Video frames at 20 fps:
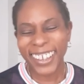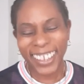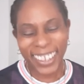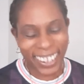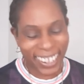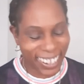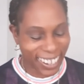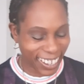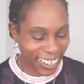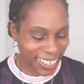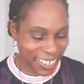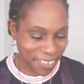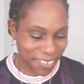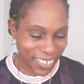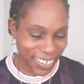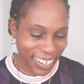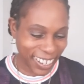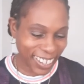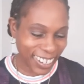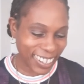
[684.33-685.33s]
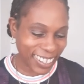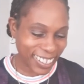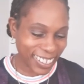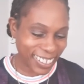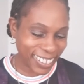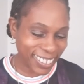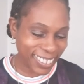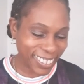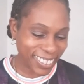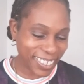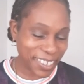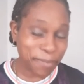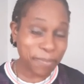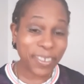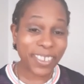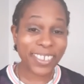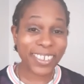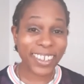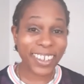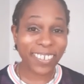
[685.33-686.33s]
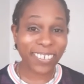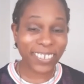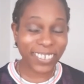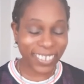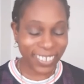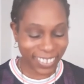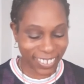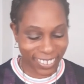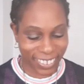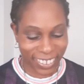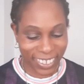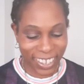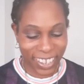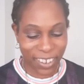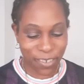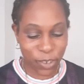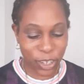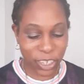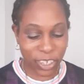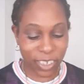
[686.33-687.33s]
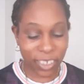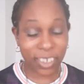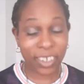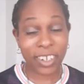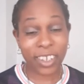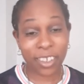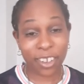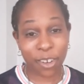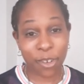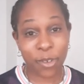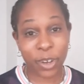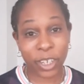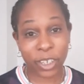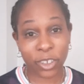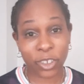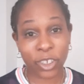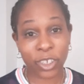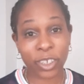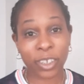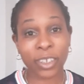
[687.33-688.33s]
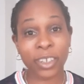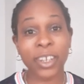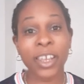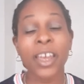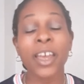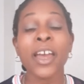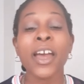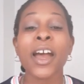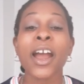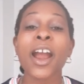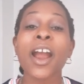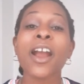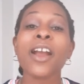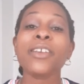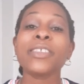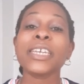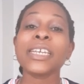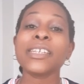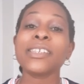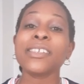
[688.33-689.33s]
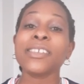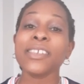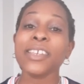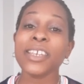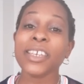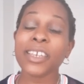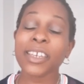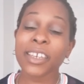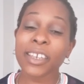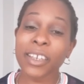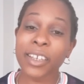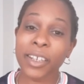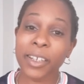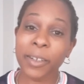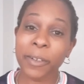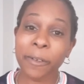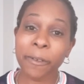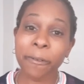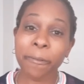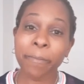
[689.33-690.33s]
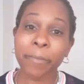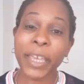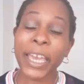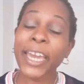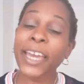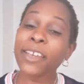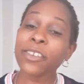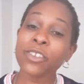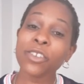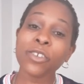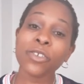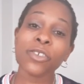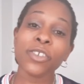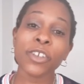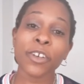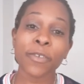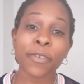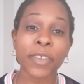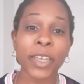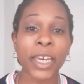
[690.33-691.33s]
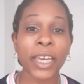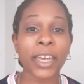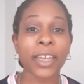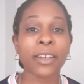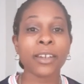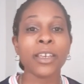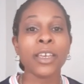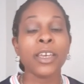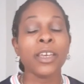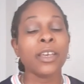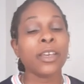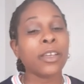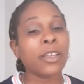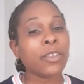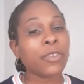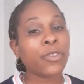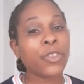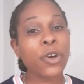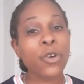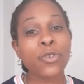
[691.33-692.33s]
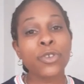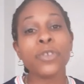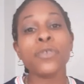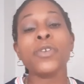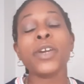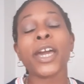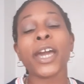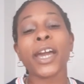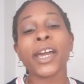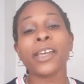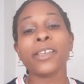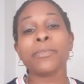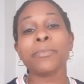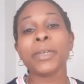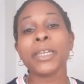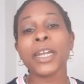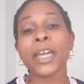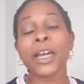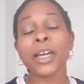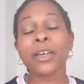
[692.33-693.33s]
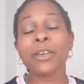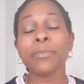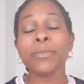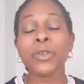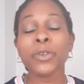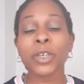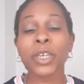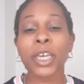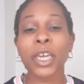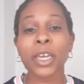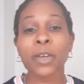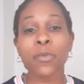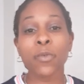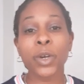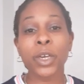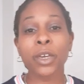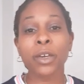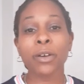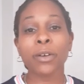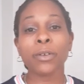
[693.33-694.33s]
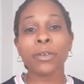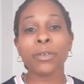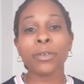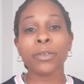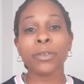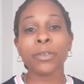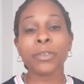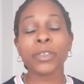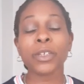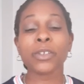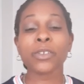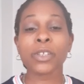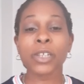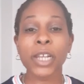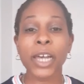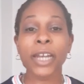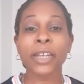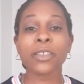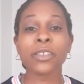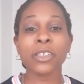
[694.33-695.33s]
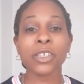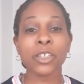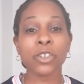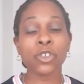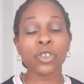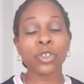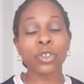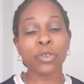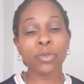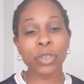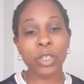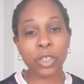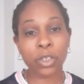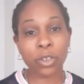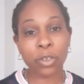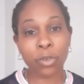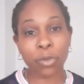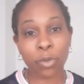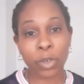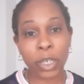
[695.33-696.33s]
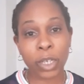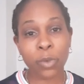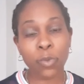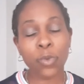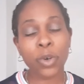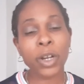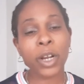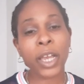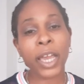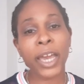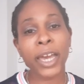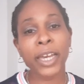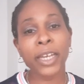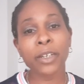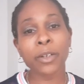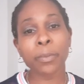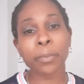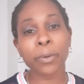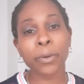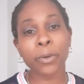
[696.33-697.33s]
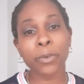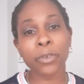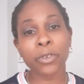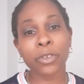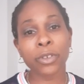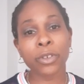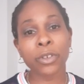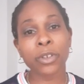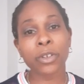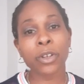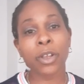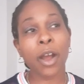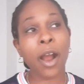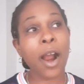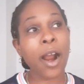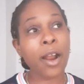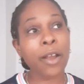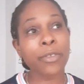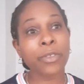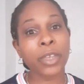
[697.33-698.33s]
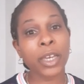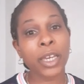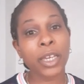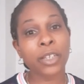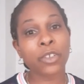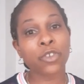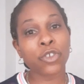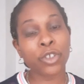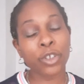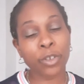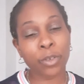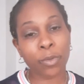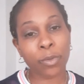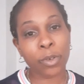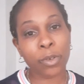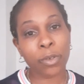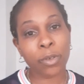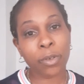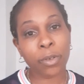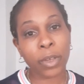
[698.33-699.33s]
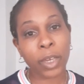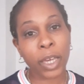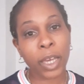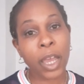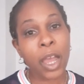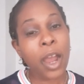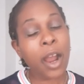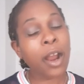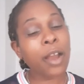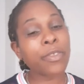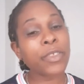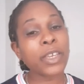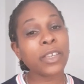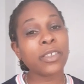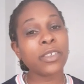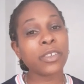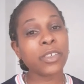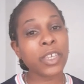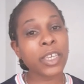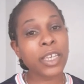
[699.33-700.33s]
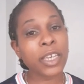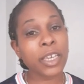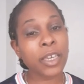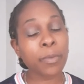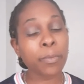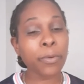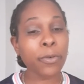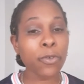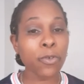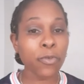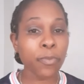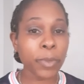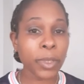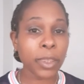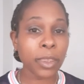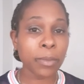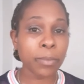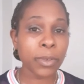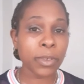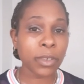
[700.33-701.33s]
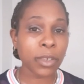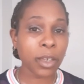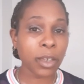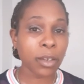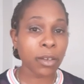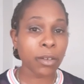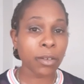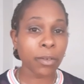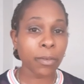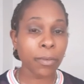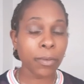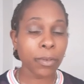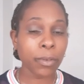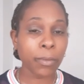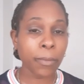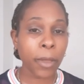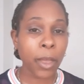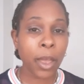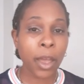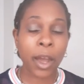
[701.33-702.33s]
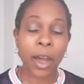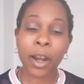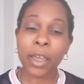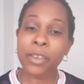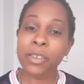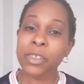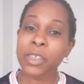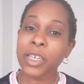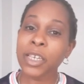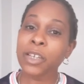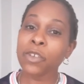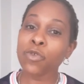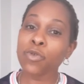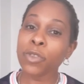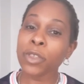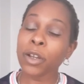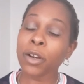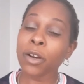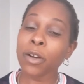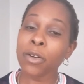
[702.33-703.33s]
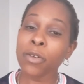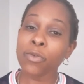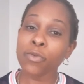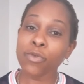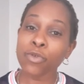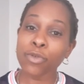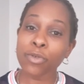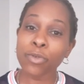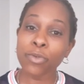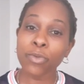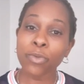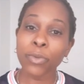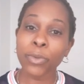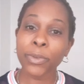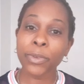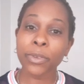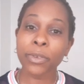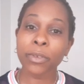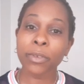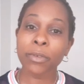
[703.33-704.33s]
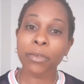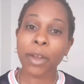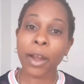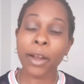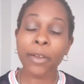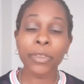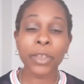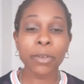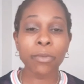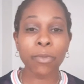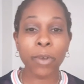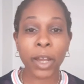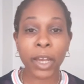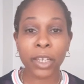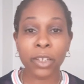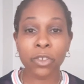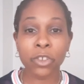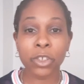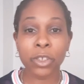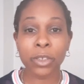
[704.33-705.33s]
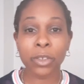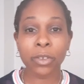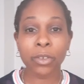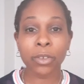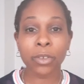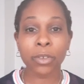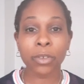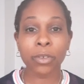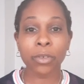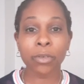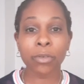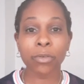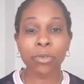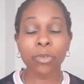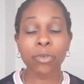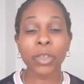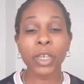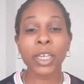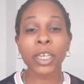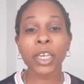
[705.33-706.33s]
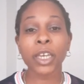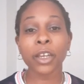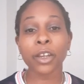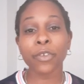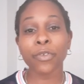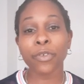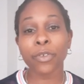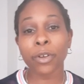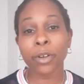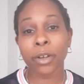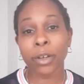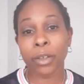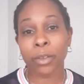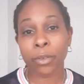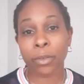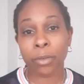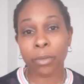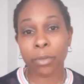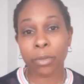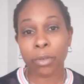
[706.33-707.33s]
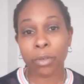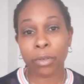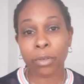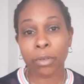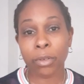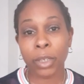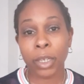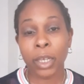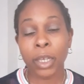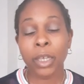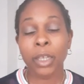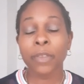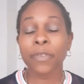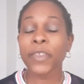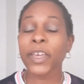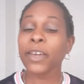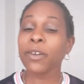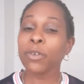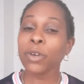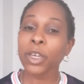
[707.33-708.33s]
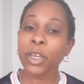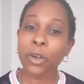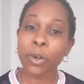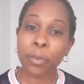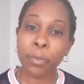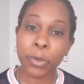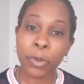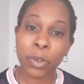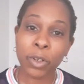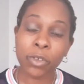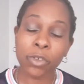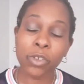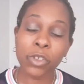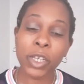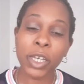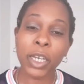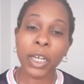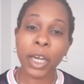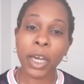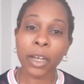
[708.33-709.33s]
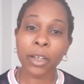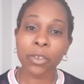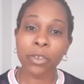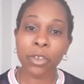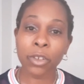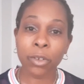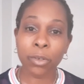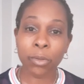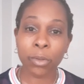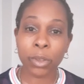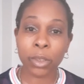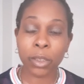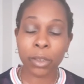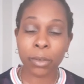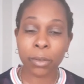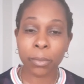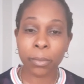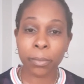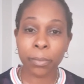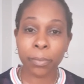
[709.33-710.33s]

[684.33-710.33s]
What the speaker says: Last but not least, number 7, which is another question. Are they seeking? Ask yourself that. Though you guys may not communicate well, there's a lot of tension, you disagree. What kind of person are they in general? Okay. Are they seeking improvement themselves? Are they seeking their own truth? Are they righteous? Do they care for others? That'll help you understand how to deal with them.